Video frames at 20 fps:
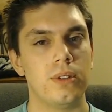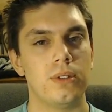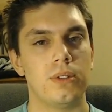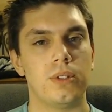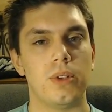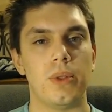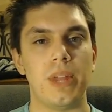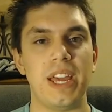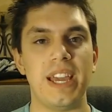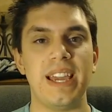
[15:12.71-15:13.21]

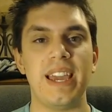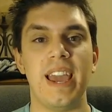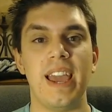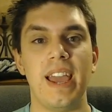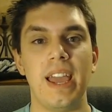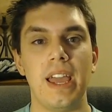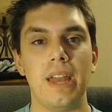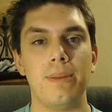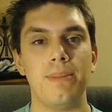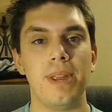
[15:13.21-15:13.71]
so they
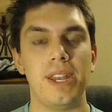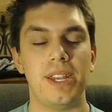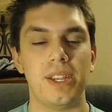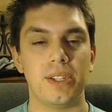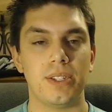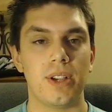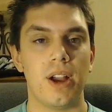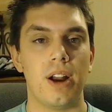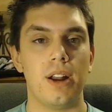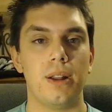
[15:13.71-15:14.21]
can be
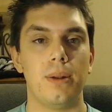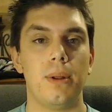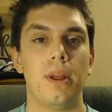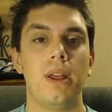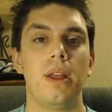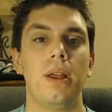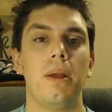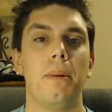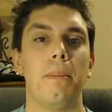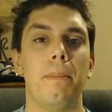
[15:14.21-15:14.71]
discarded
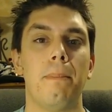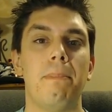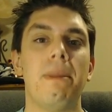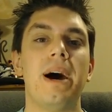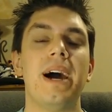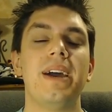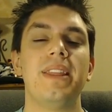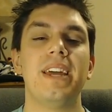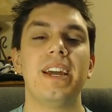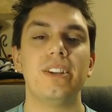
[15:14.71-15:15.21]

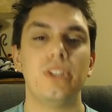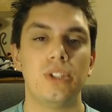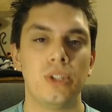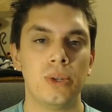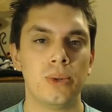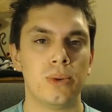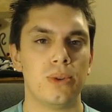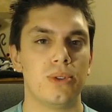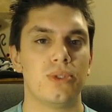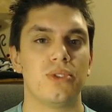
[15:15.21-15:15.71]
by that
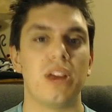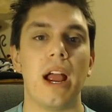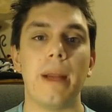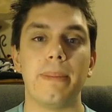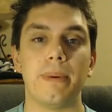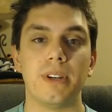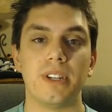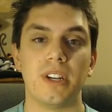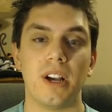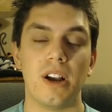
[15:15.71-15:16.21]
Tool
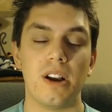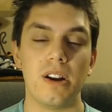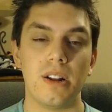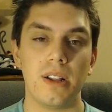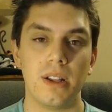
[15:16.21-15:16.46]
Scrapper card,